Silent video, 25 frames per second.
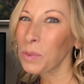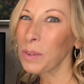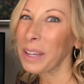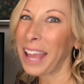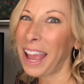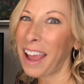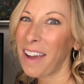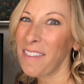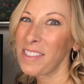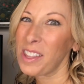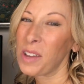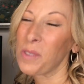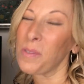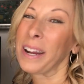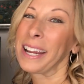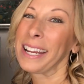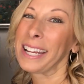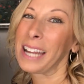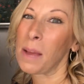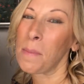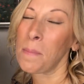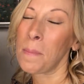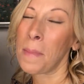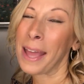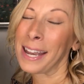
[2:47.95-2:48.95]
we have the
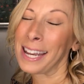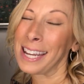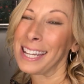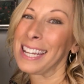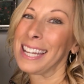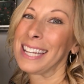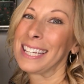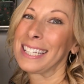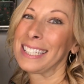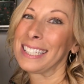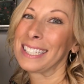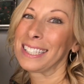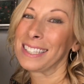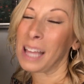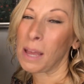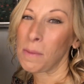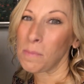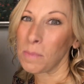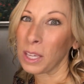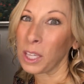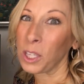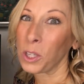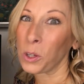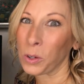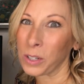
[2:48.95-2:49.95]
right amenities that
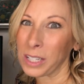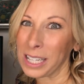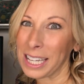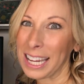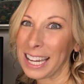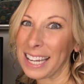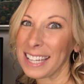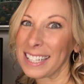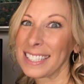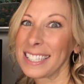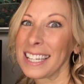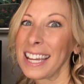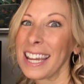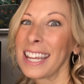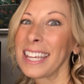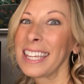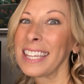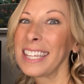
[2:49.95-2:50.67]
meet your needs.